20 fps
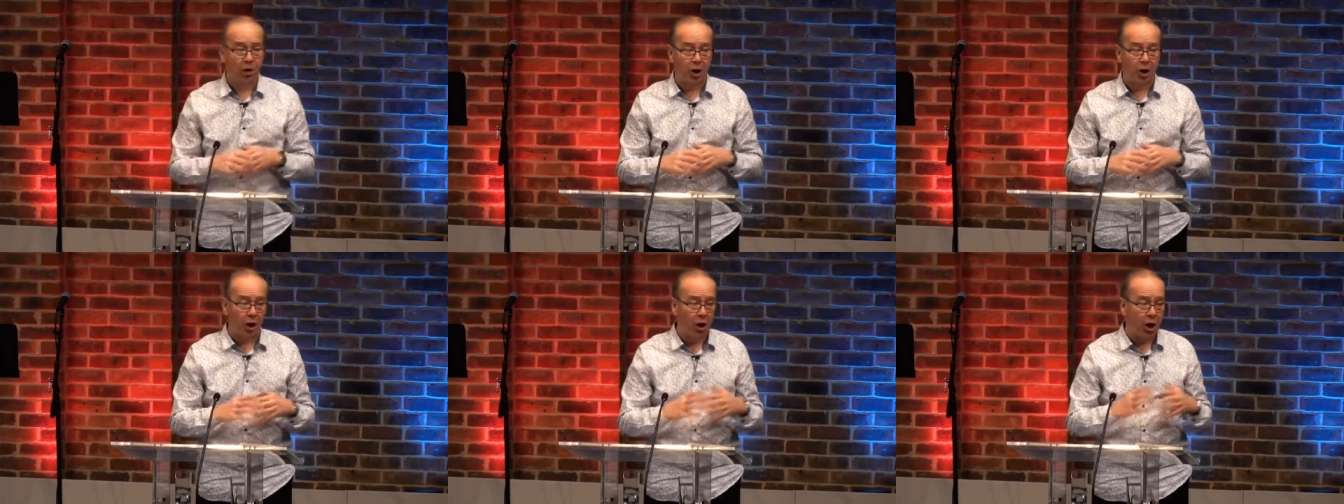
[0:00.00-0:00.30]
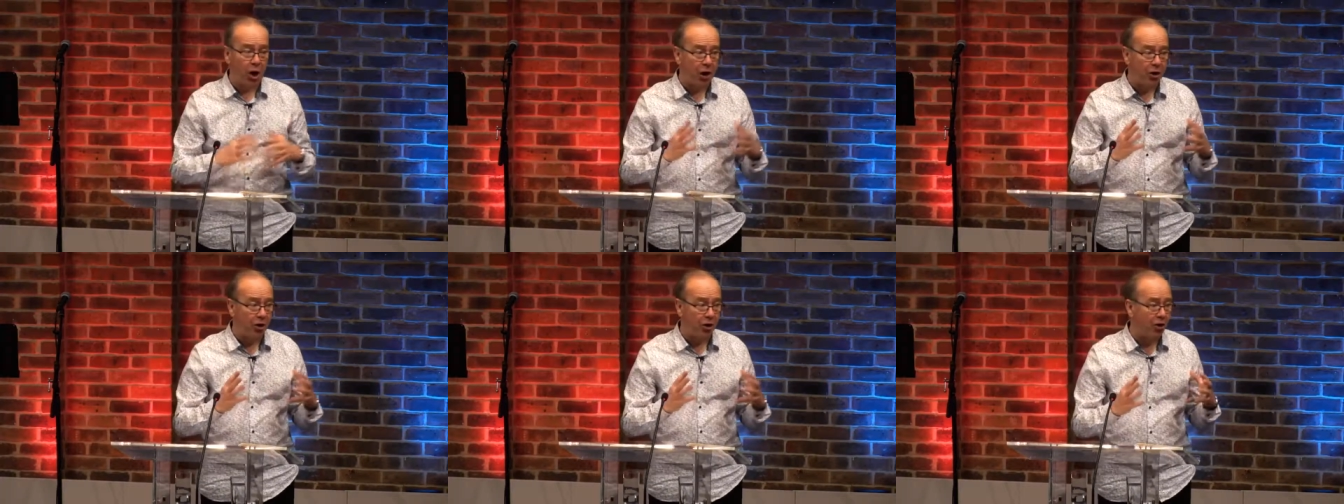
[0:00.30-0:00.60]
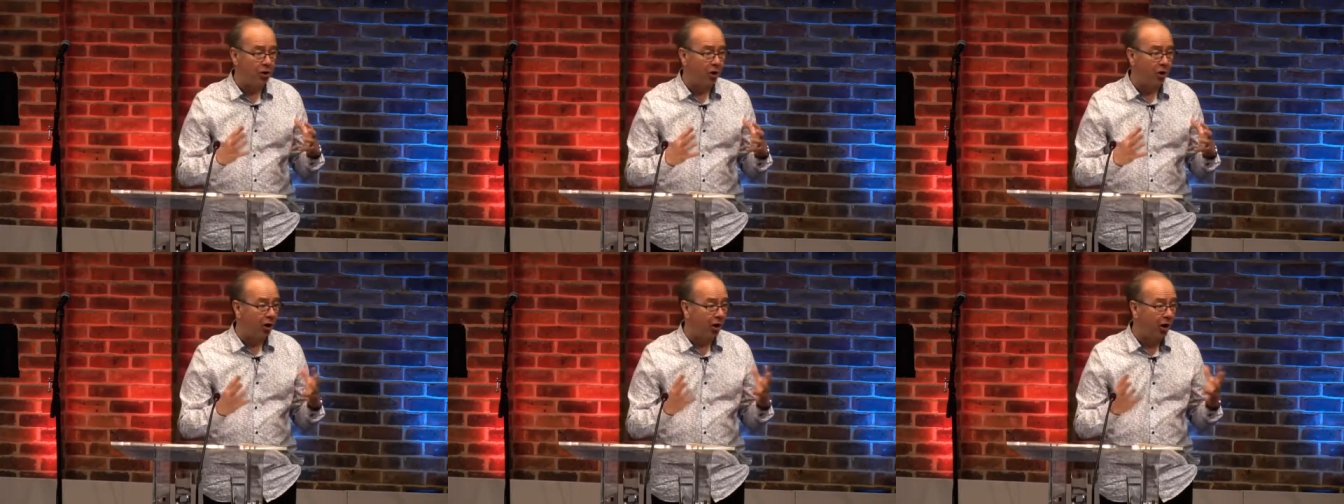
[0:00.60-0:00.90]

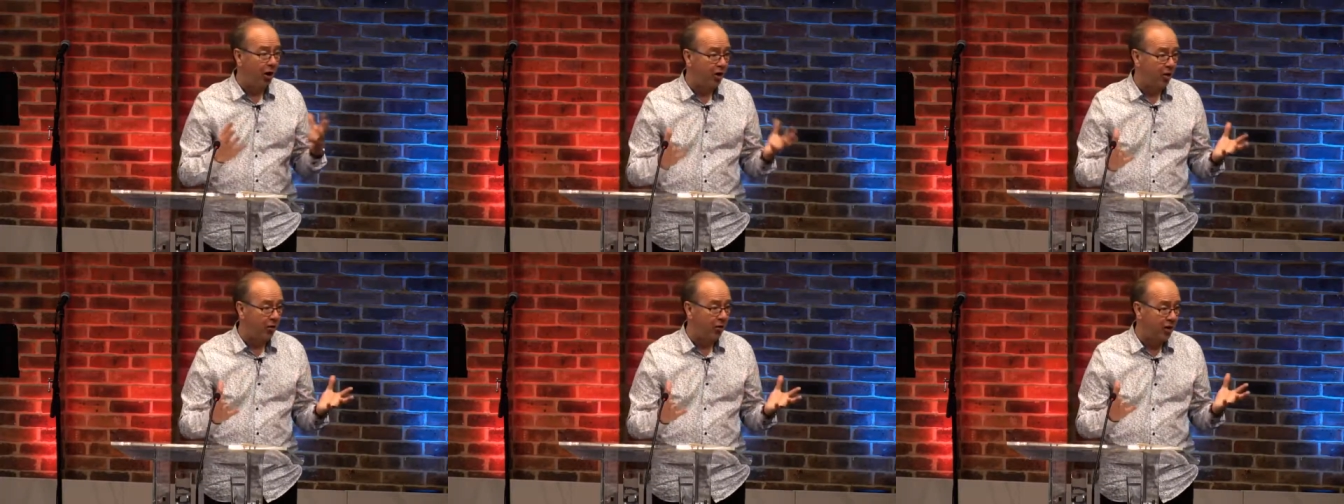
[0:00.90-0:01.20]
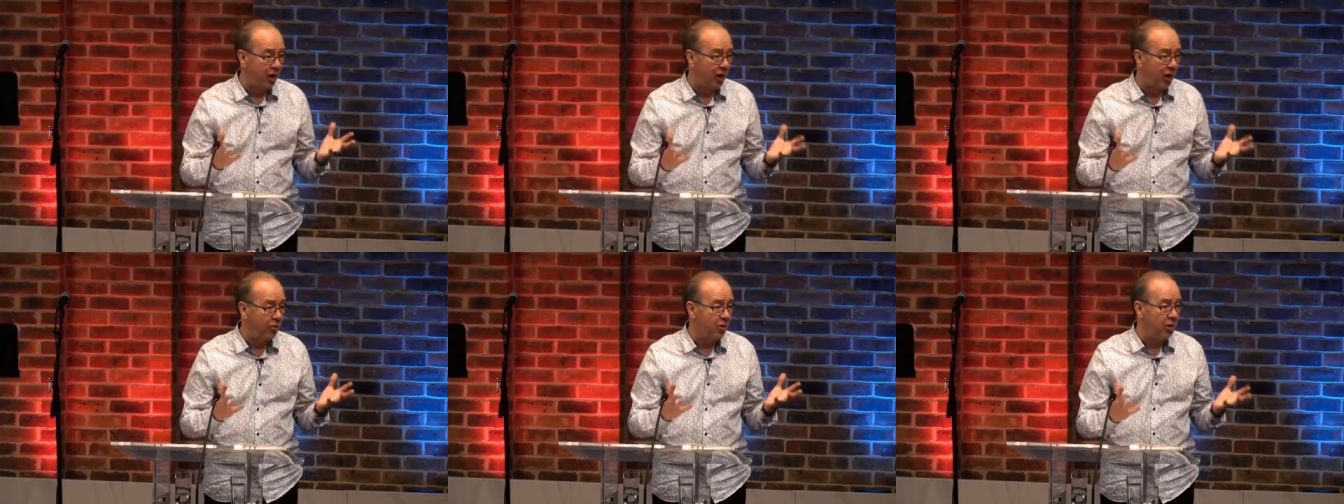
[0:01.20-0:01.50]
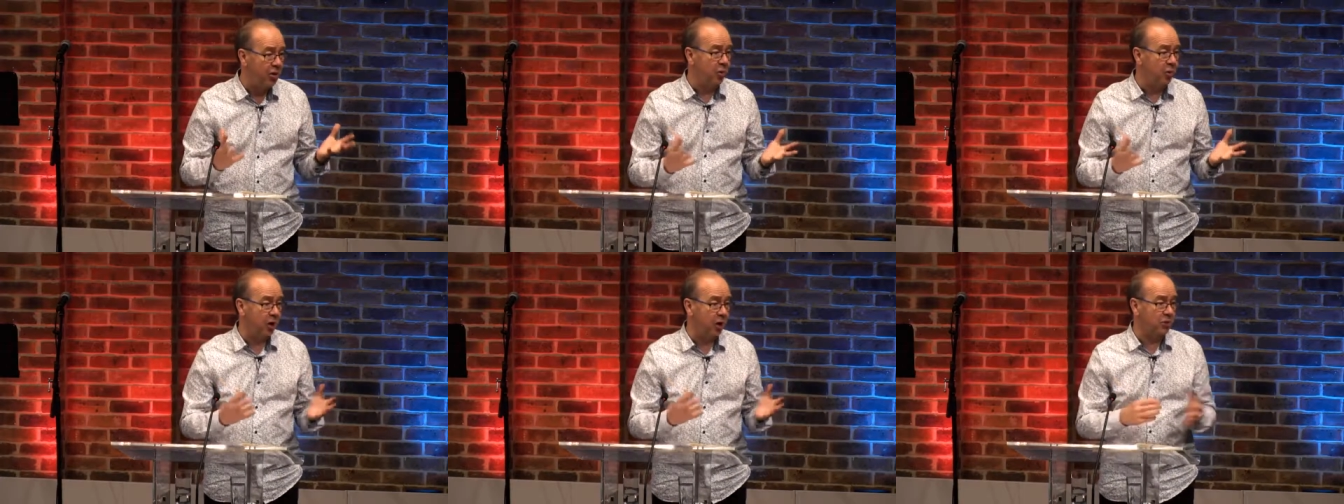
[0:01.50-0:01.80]
not the
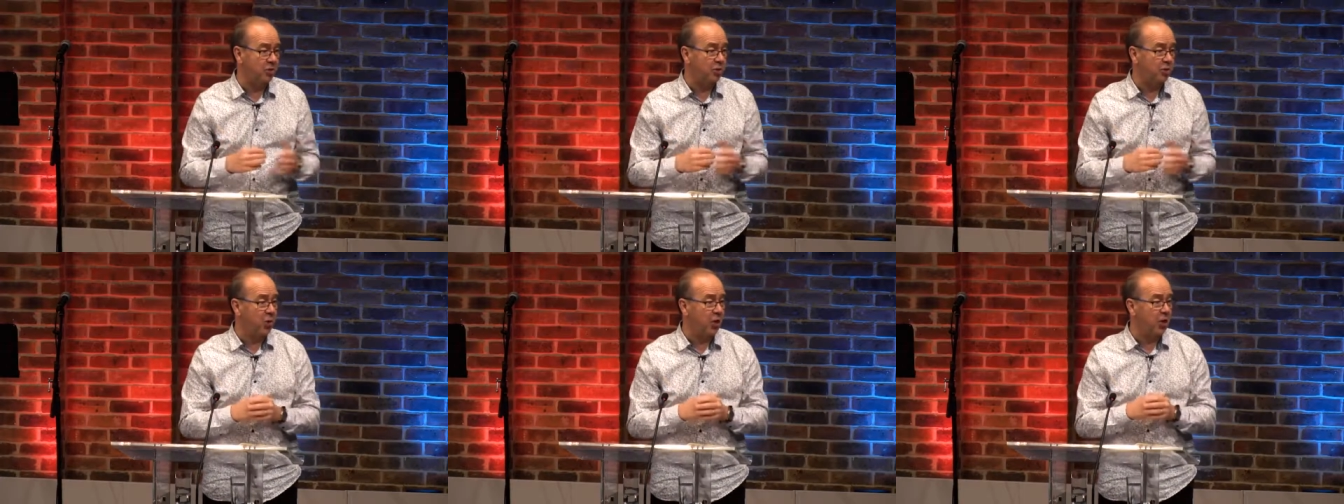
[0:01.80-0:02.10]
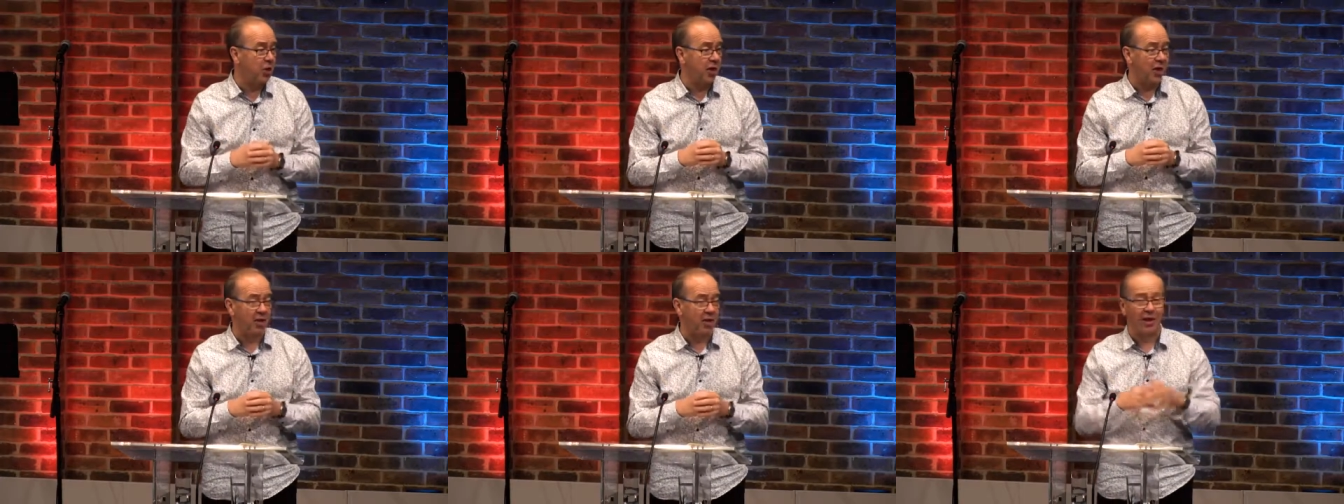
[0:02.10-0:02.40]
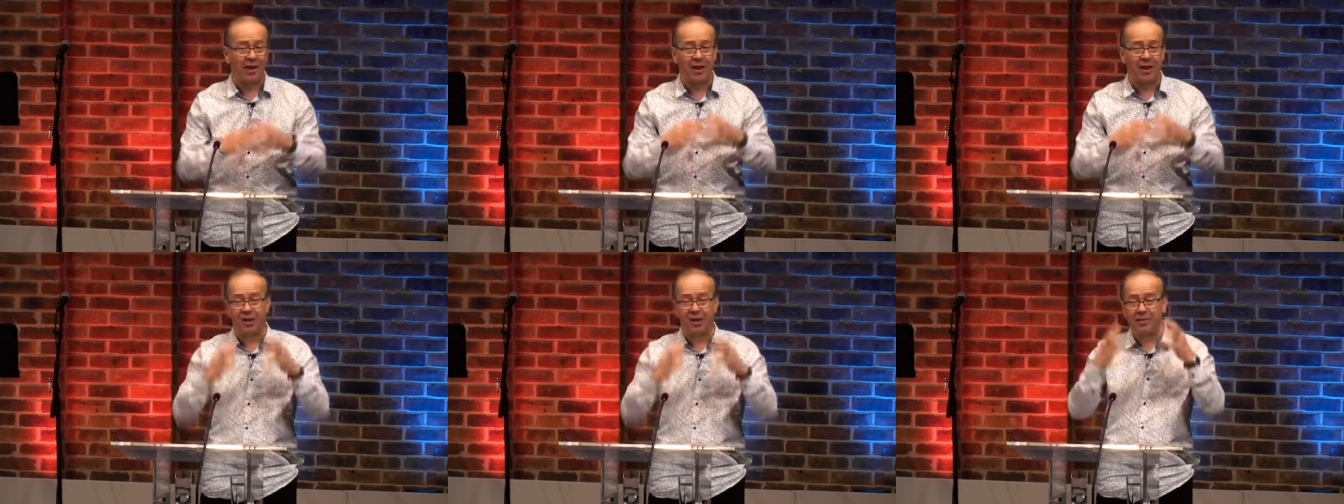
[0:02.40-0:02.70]
only ones, were they?
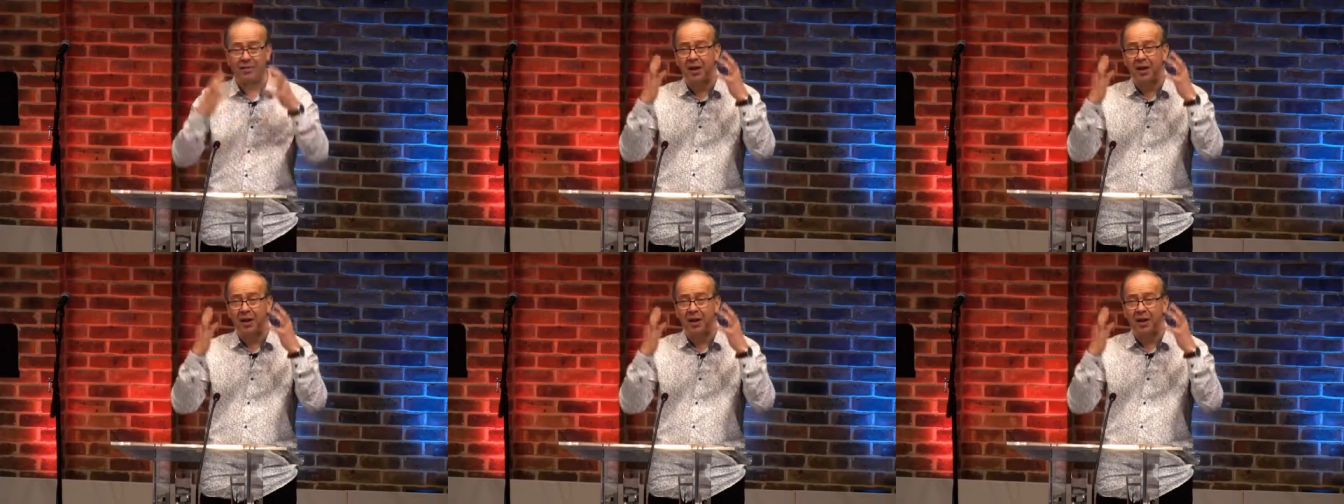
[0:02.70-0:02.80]
they?